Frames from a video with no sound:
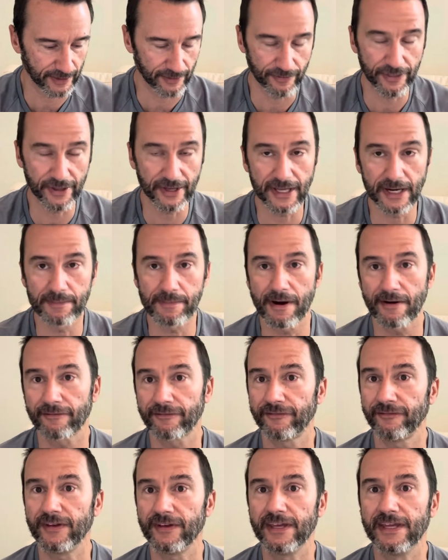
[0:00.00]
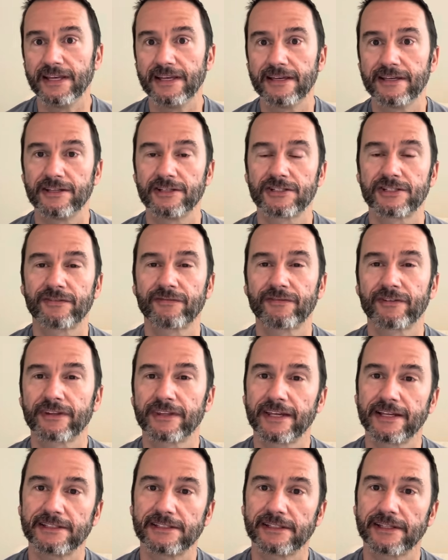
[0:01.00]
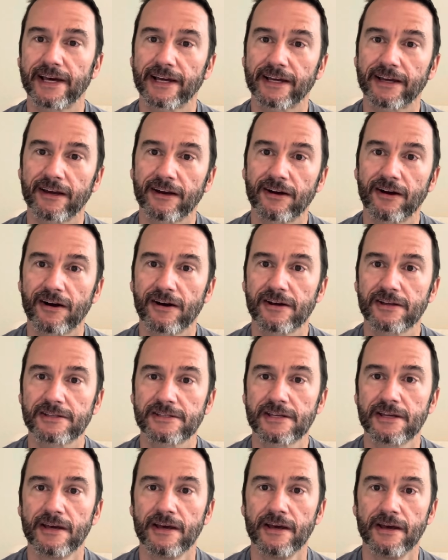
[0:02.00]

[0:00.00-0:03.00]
Thinking about feet and just different things that can cause.